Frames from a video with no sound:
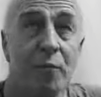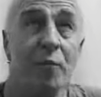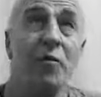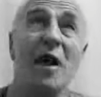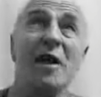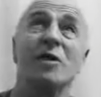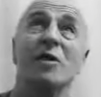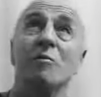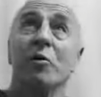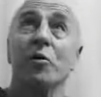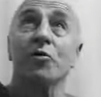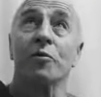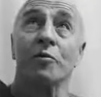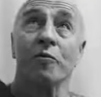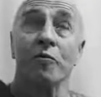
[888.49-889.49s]
That's the
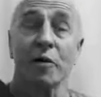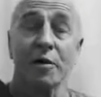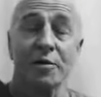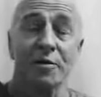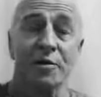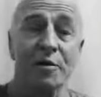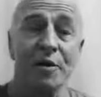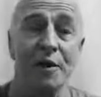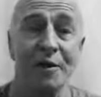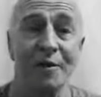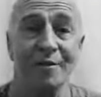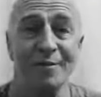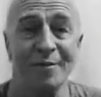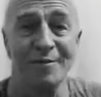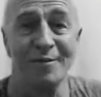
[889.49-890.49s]
bottom for us today,
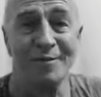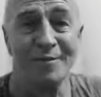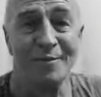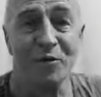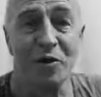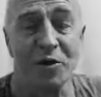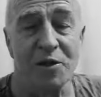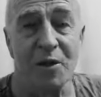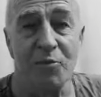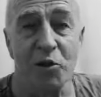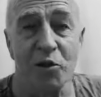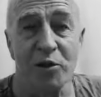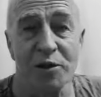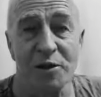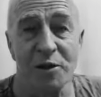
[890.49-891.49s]
because I'm not
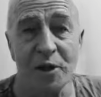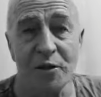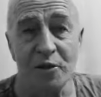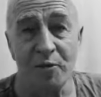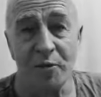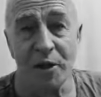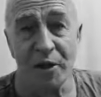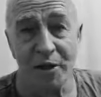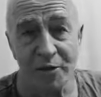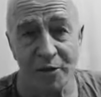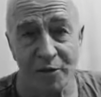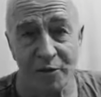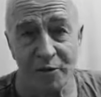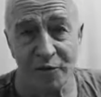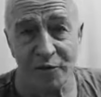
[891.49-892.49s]
going to stand on my head and
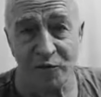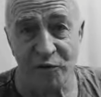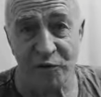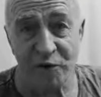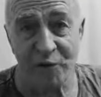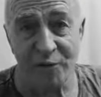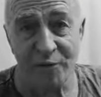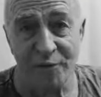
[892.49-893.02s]
do this video.